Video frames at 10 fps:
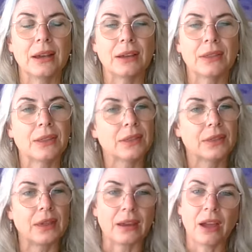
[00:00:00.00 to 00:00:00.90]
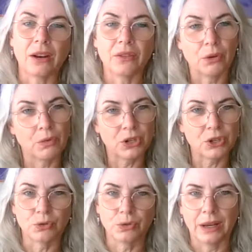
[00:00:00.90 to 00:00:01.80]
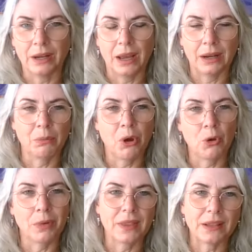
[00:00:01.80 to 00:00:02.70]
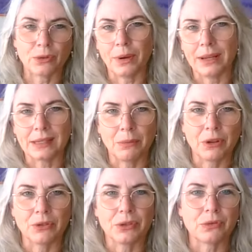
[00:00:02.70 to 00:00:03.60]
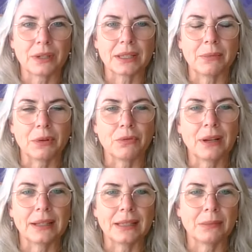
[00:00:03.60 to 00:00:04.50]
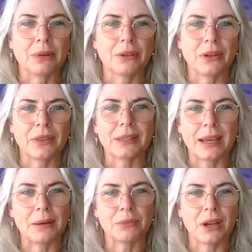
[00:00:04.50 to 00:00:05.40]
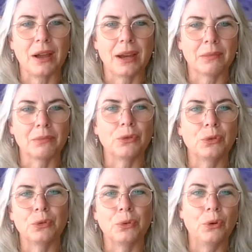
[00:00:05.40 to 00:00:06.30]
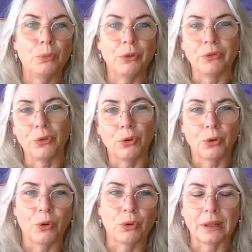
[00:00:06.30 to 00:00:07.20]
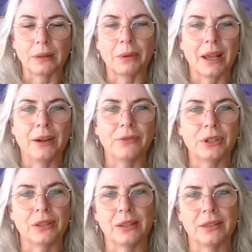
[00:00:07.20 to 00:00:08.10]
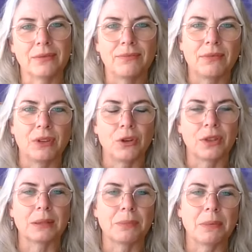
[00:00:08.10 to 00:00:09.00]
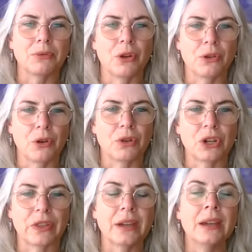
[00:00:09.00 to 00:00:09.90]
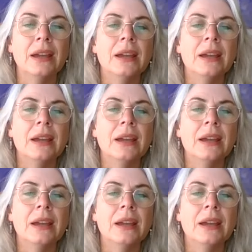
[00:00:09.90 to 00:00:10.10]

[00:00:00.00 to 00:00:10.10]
are kind of original at a moment, there's always someone else doing something really similar at the same time, or before, or a little bit after that. These people don't know each other.